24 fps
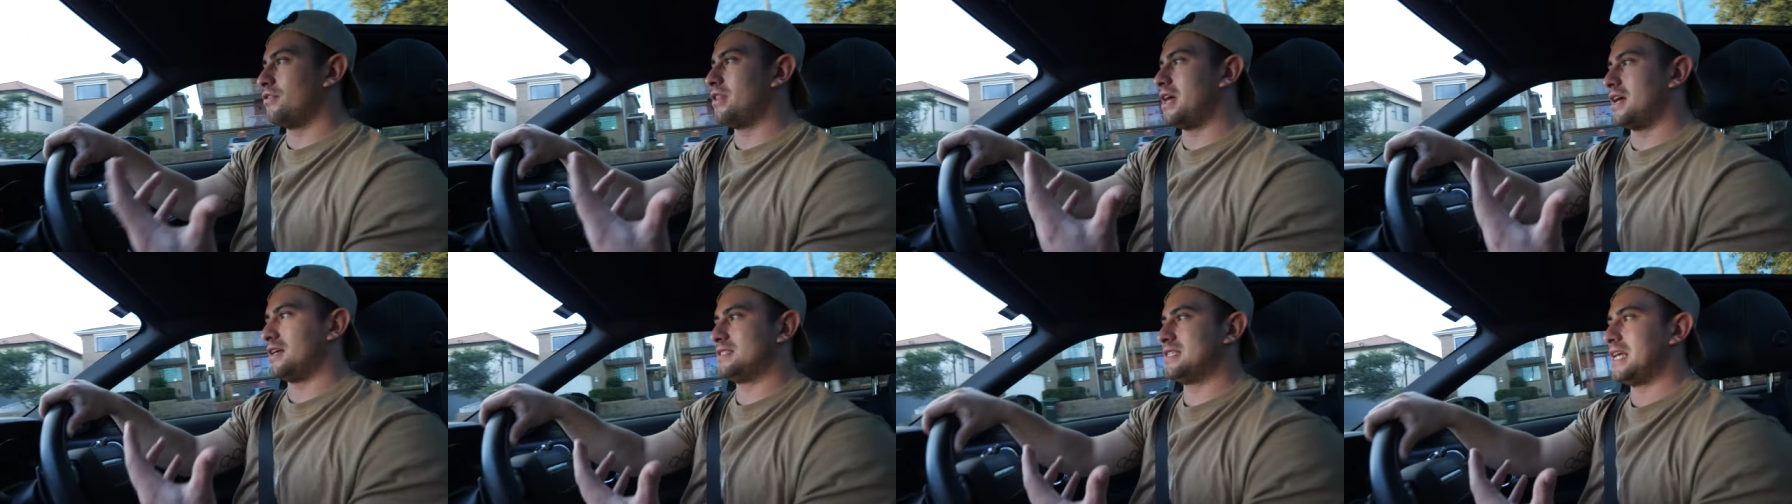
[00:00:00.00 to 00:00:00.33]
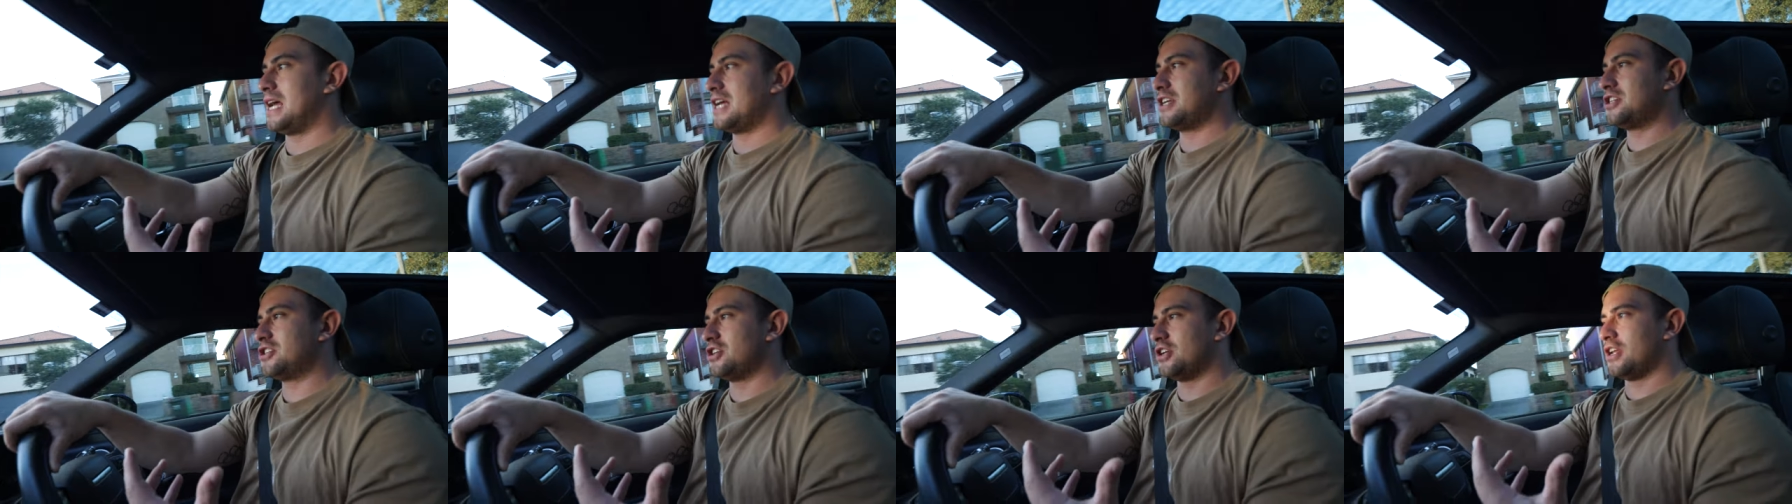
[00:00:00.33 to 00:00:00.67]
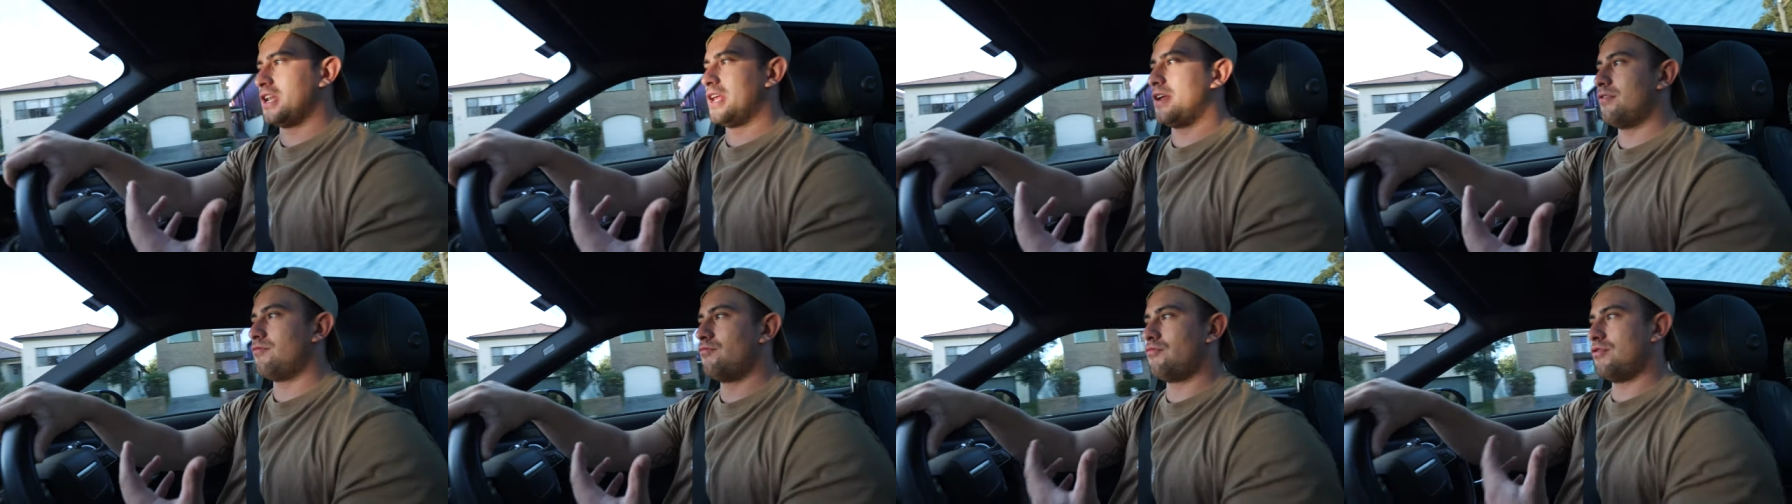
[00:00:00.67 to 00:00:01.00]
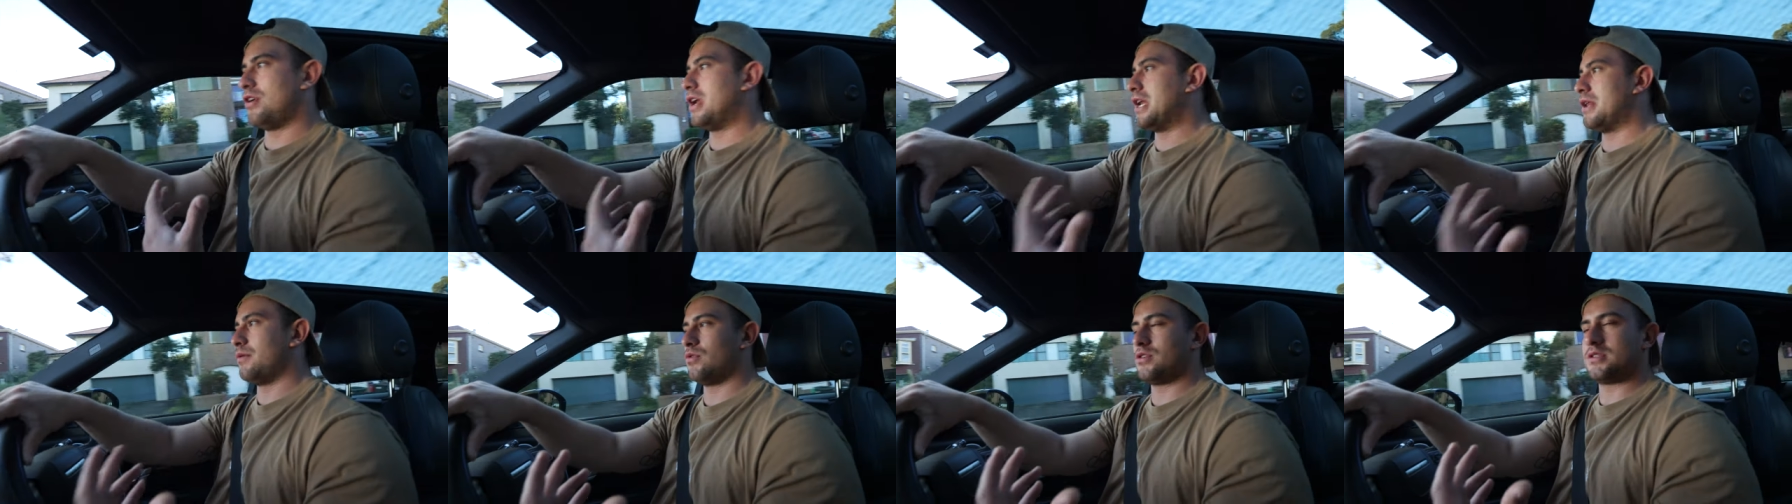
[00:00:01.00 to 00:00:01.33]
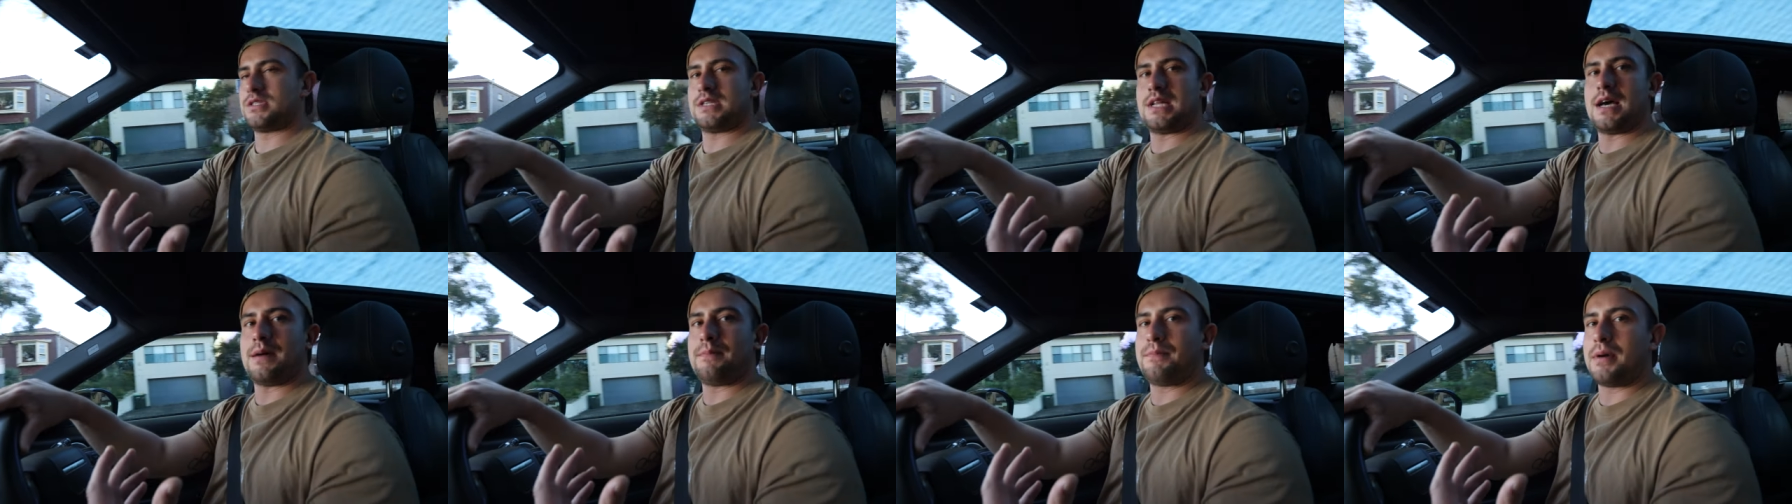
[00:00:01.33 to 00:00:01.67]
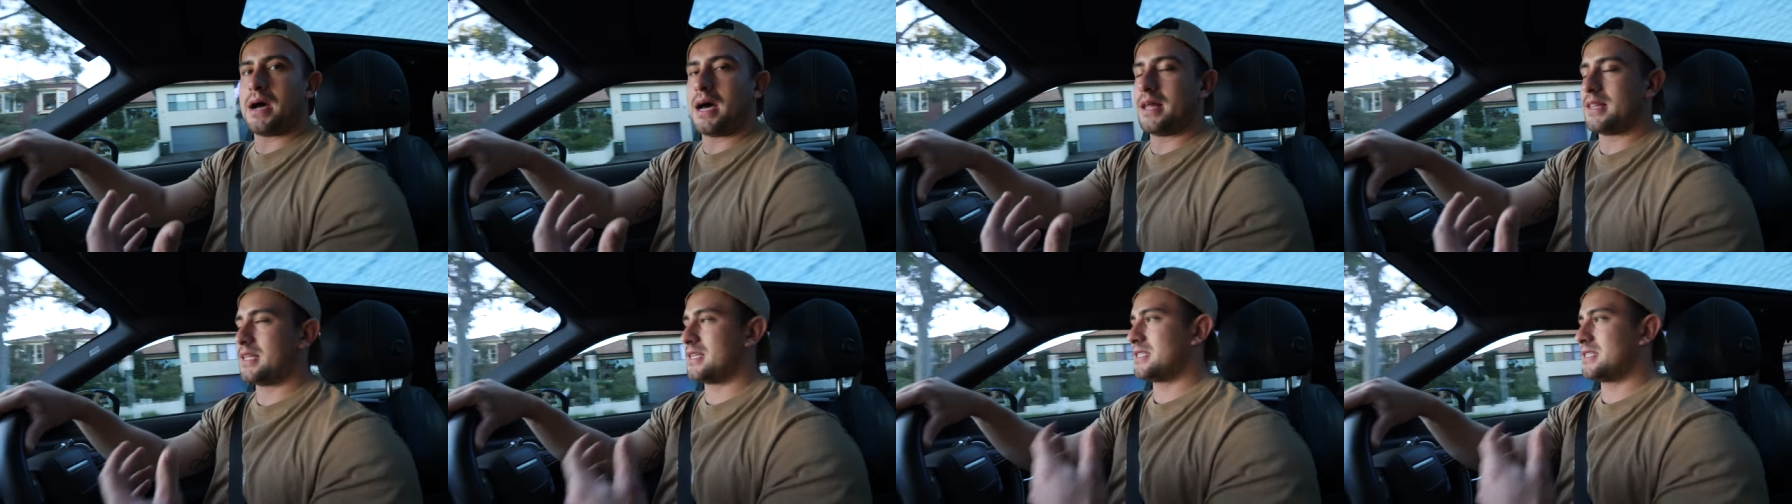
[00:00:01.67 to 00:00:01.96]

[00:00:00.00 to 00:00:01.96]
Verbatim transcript: that session, it really wasn't that bad.